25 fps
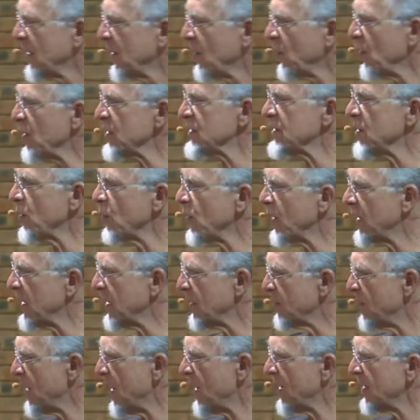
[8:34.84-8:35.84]
was the
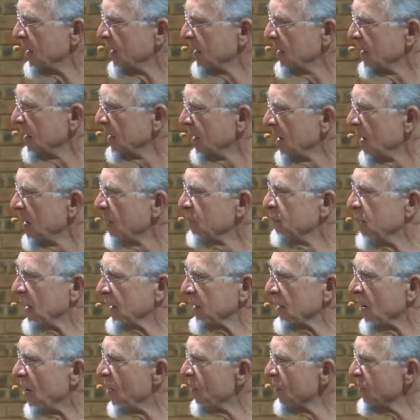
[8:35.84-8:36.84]
winning man. But
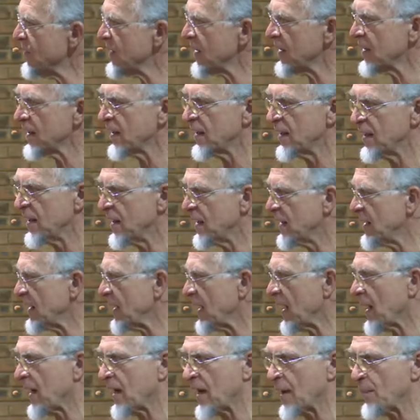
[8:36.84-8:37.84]
after learning
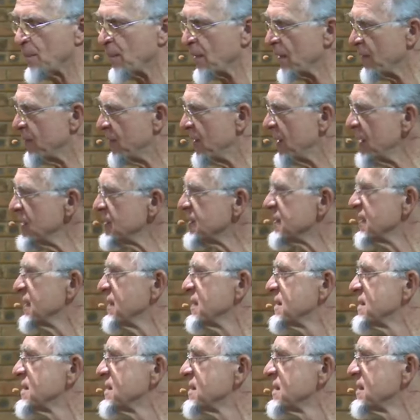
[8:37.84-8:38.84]
a couple of
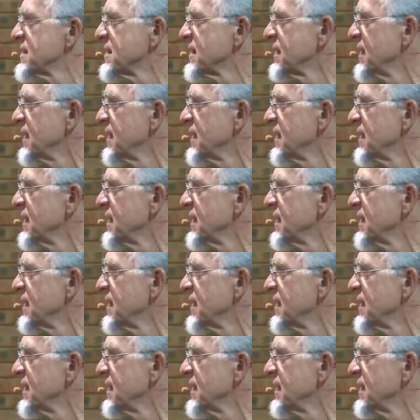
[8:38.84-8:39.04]
lessons,